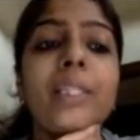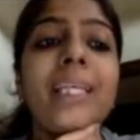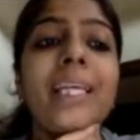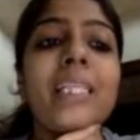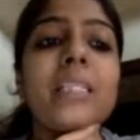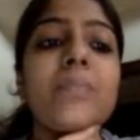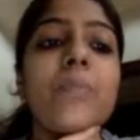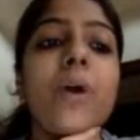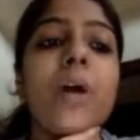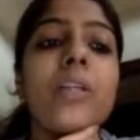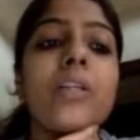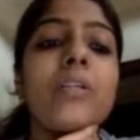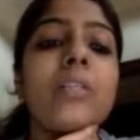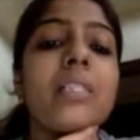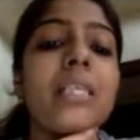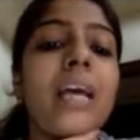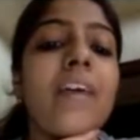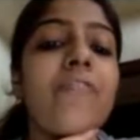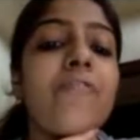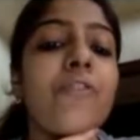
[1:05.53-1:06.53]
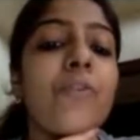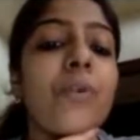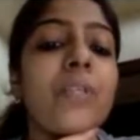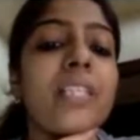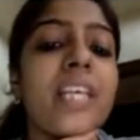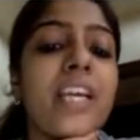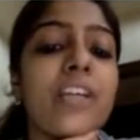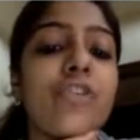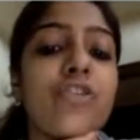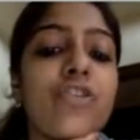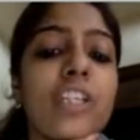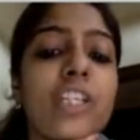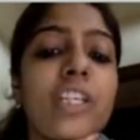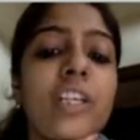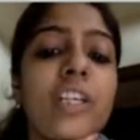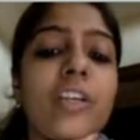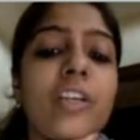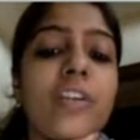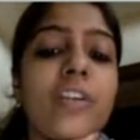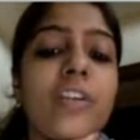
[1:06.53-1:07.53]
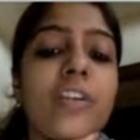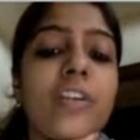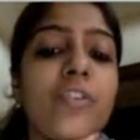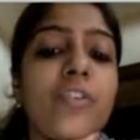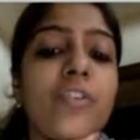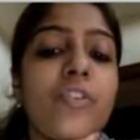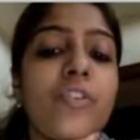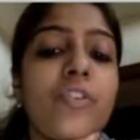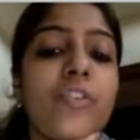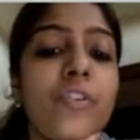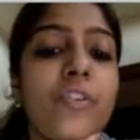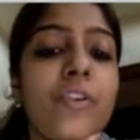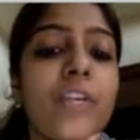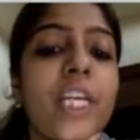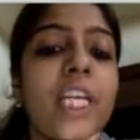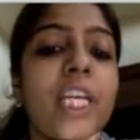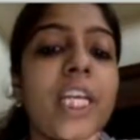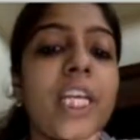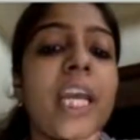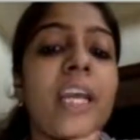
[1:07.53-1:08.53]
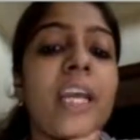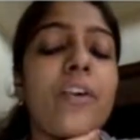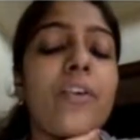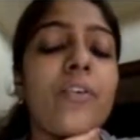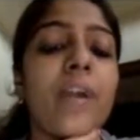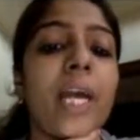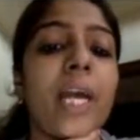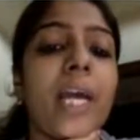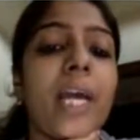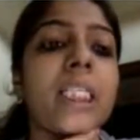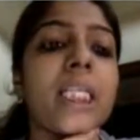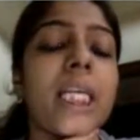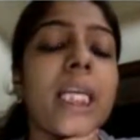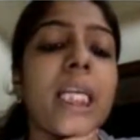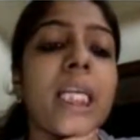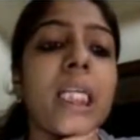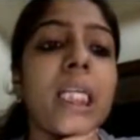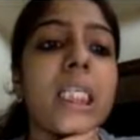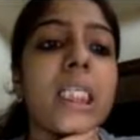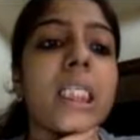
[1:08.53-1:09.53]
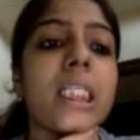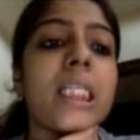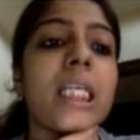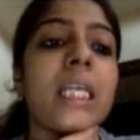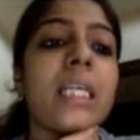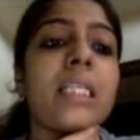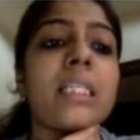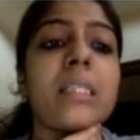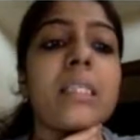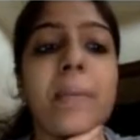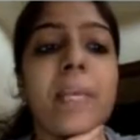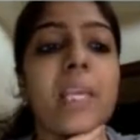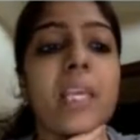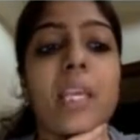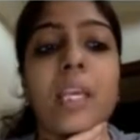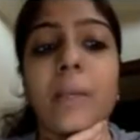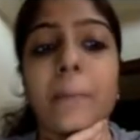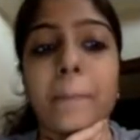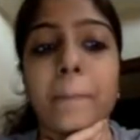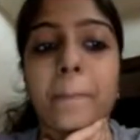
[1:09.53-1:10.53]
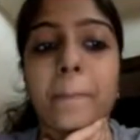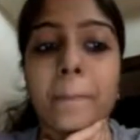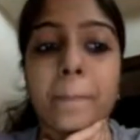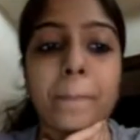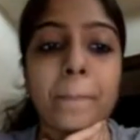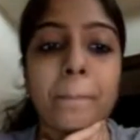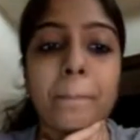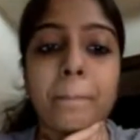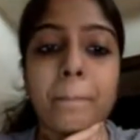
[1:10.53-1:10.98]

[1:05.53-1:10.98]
Both these modules have 4 sections: reading, writing, listening, speaking.